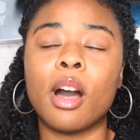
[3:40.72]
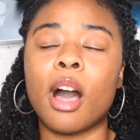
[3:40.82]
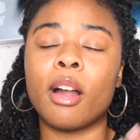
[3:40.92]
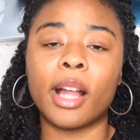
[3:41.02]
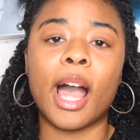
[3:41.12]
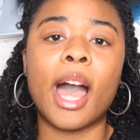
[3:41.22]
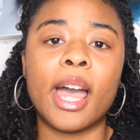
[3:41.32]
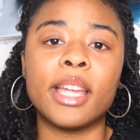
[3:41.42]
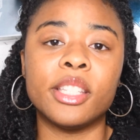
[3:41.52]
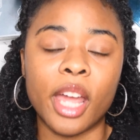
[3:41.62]
our
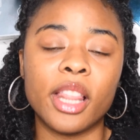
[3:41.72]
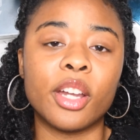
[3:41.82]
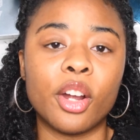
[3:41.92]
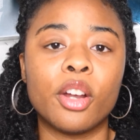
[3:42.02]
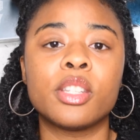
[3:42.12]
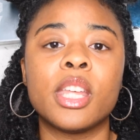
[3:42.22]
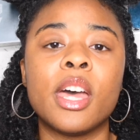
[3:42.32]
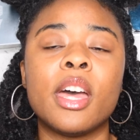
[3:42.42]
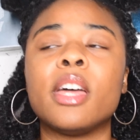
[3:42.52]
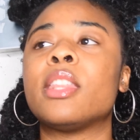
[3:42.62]
guy Jalen Hurts.
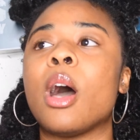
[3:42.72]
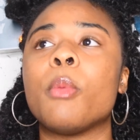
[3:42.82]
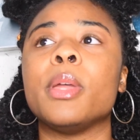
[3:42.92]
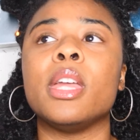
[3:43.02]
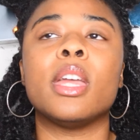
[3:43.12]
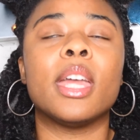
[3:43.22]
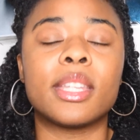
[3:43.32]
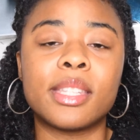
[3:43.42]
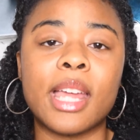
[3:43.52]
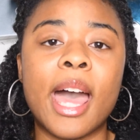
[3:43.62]
That would be
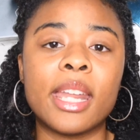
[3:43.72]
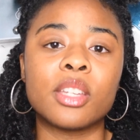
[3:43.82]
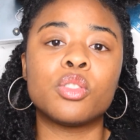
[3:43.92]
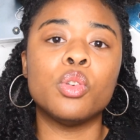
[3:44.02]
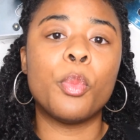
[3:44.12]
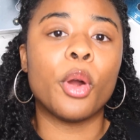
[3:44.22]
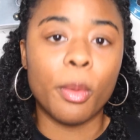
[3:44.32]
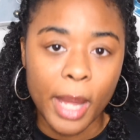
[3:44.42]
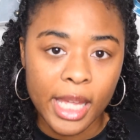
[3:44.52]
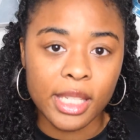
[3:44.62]
ecstatic,
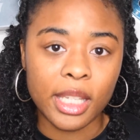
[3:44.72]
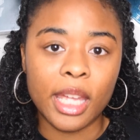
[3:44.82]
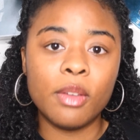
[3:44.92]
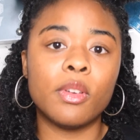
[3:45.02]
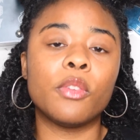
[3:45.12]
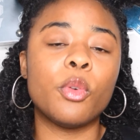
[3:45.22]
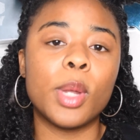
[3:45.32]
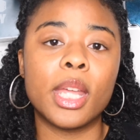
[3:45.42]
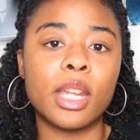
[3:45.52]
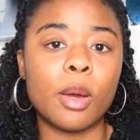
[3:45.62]
super amazing. Even if
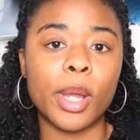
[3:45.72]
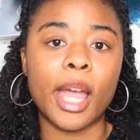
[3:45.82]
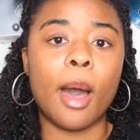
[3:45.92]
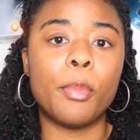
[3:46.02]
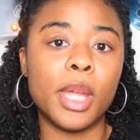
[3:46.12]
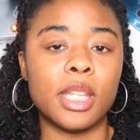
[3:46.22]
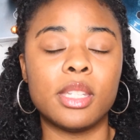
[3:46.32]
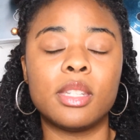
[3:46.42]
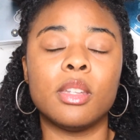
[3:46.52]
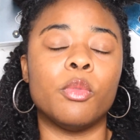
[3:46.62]
we ended up with Kyle
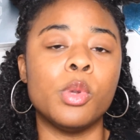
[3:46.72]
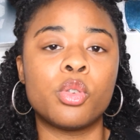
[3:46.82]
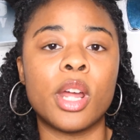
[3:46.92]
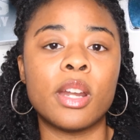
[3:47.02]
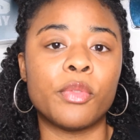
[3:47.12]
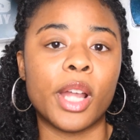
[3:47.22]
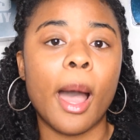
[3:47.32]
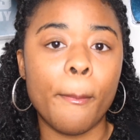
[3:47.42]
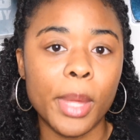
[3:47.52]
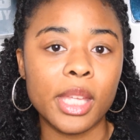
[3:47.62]
Pitts, if we traded up for
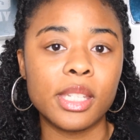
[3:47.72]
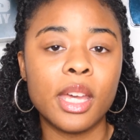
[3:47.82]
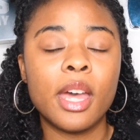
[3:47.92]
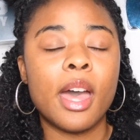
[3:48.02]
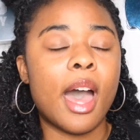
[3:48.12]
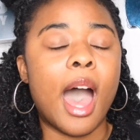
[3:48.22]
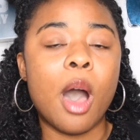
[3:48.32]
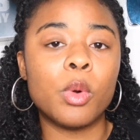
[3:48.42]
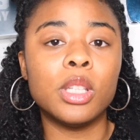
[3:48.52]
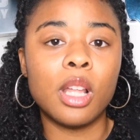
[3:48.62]
Kyle Pitts,
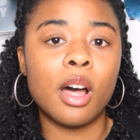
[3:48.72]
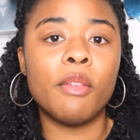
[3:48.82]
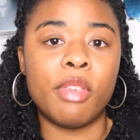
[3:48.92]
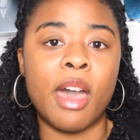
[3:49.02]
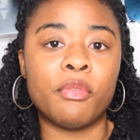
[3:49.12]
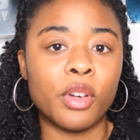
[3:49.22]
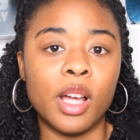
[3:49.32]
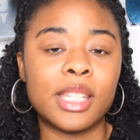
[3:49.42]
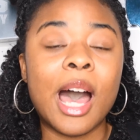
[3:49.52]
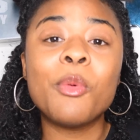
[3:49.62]
I would love that for
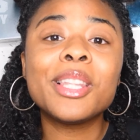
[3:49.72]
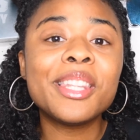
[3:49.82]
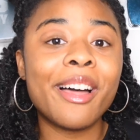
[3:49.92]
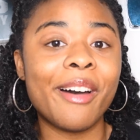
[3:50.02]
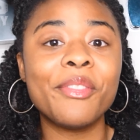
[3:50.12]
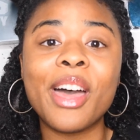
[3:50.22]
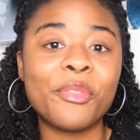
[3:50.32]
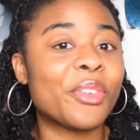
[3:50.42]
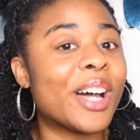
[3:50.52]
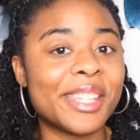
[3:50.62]
us. I would love
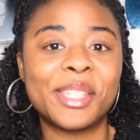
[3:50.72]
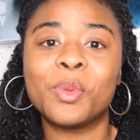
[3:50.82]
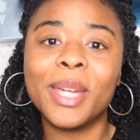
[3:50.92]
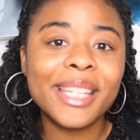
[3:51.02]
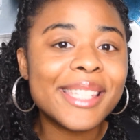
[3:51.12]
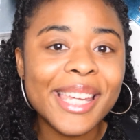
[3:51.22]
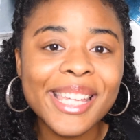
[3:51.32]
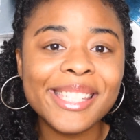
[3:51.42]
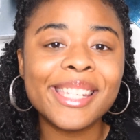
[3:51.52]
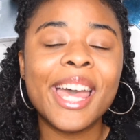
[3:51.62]
that for us,
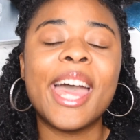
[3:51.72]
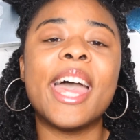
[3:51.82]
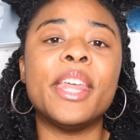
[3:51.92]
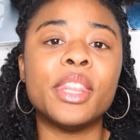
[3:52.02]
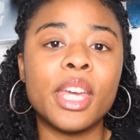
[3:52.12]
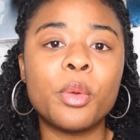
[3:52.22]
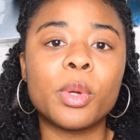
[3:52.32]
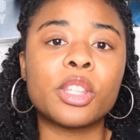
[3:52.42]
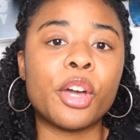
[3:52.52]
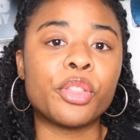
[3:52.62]
sweeties. And then
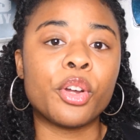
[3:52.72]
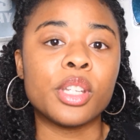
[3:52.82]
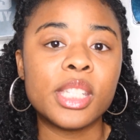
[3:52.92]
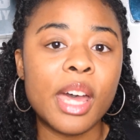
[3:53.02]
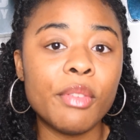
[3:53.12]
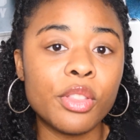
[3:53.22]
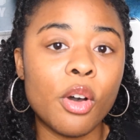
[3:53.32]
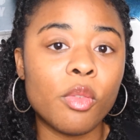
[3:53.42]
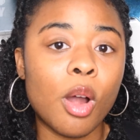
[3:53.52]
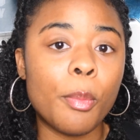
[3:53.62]
with our 37th
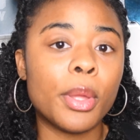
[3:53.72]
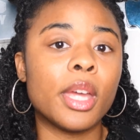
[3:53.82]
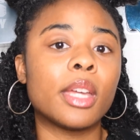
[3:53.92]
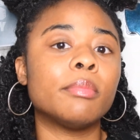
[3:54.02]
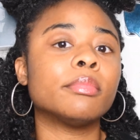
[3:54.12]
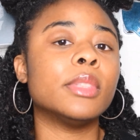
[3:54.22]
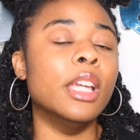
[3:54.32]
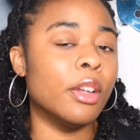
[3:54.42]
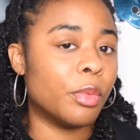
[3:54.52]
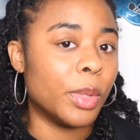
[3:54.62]
overall pick,
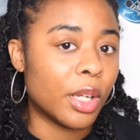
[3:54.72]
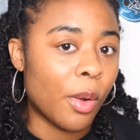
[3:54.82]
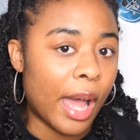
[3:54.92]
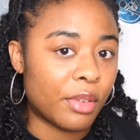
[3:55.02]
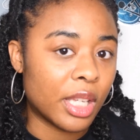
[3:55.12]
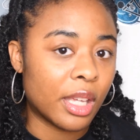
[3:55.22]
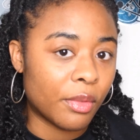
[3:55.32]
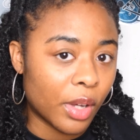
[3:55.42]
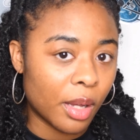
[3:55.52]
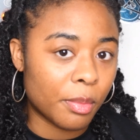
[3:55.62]
if we don't have to
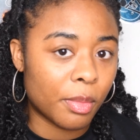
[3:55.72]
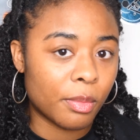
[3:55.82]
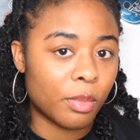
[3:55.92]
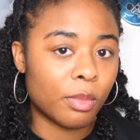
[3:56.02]
give up